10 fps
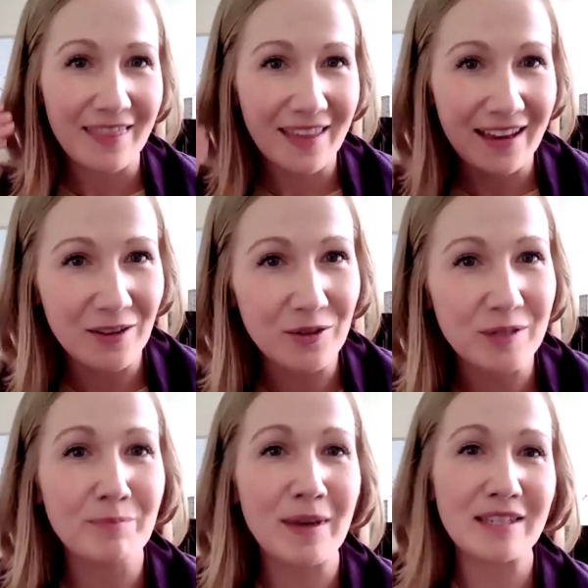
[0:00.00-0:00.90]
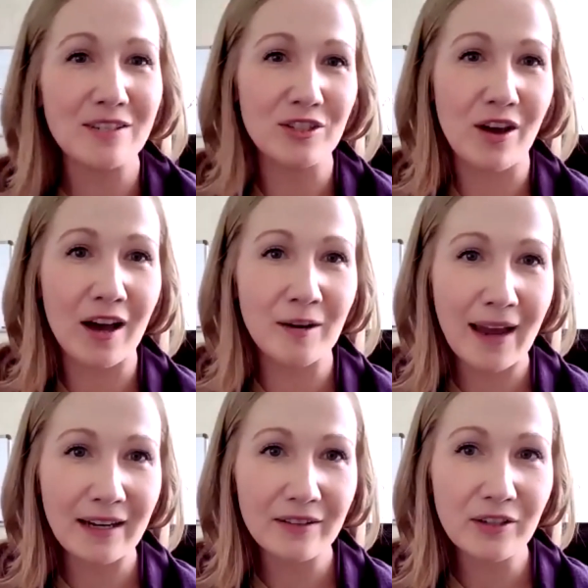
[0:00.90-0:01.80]
then those messages
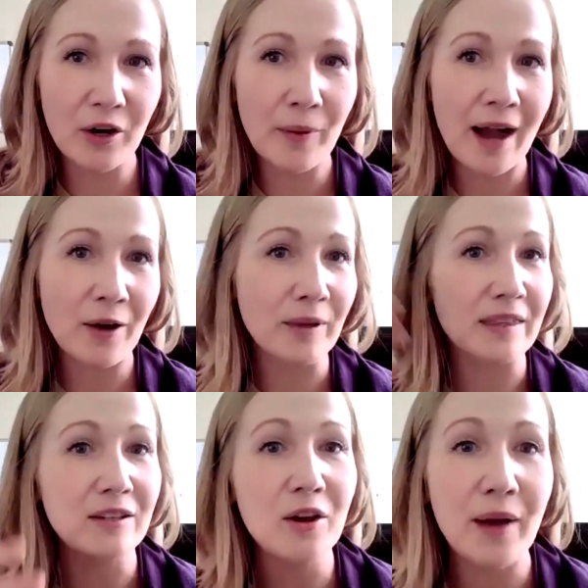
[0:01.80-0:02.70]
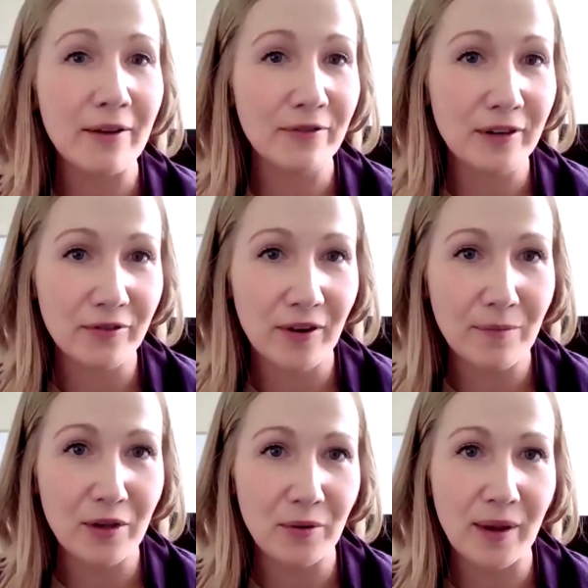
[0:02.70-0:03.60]
automatically go out with no effort
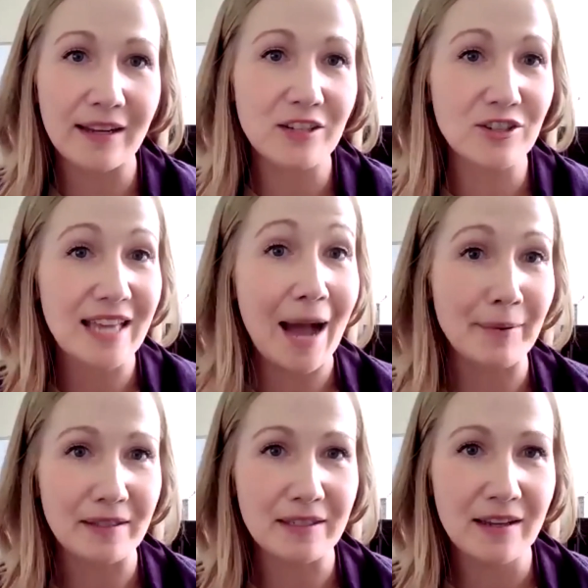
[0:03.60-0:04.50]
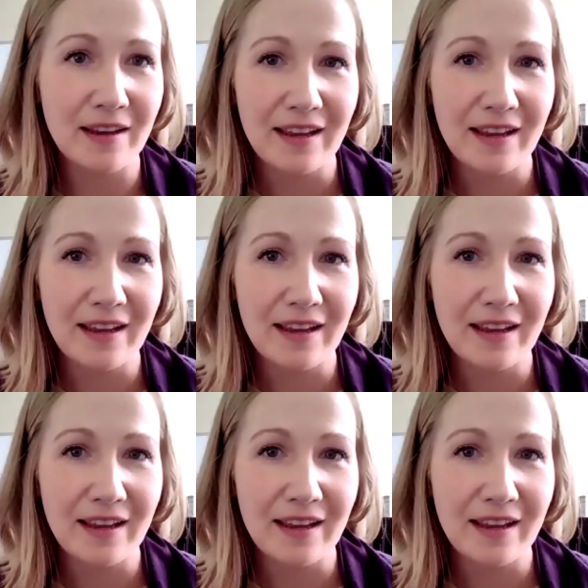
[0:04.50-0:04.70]
from you and it just happens.